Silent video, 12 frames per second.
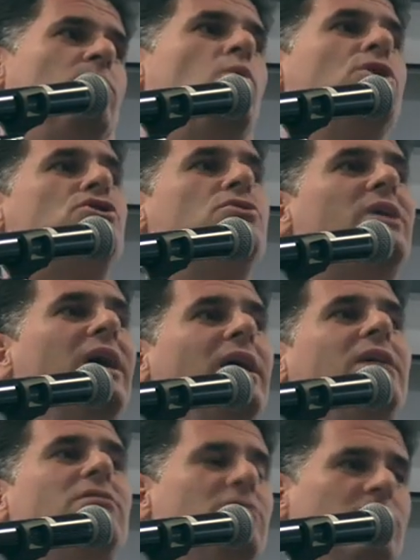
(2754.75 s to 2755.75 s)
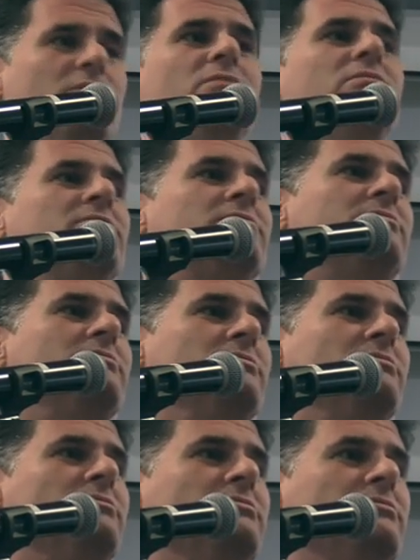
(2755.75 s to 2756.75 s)
What you can't do
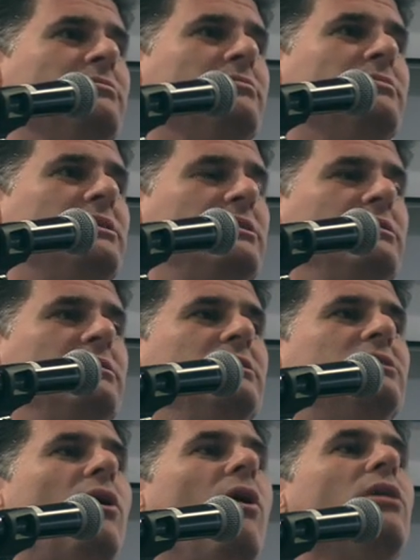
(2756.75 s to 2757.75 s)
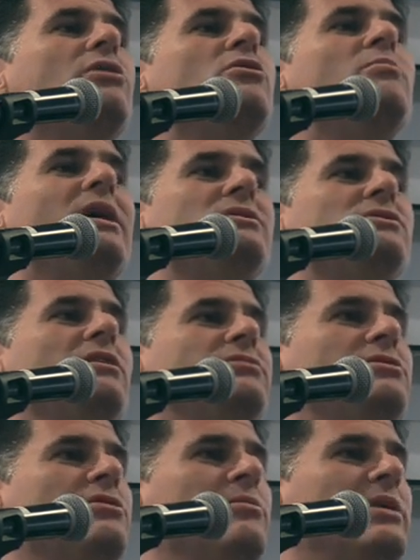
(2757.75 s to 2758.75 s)
is argue about
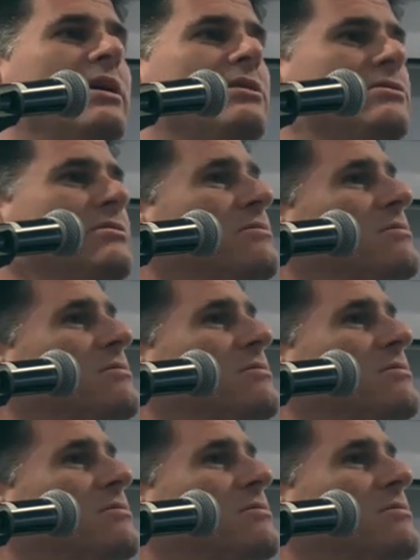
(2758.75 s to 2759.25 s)
self determination.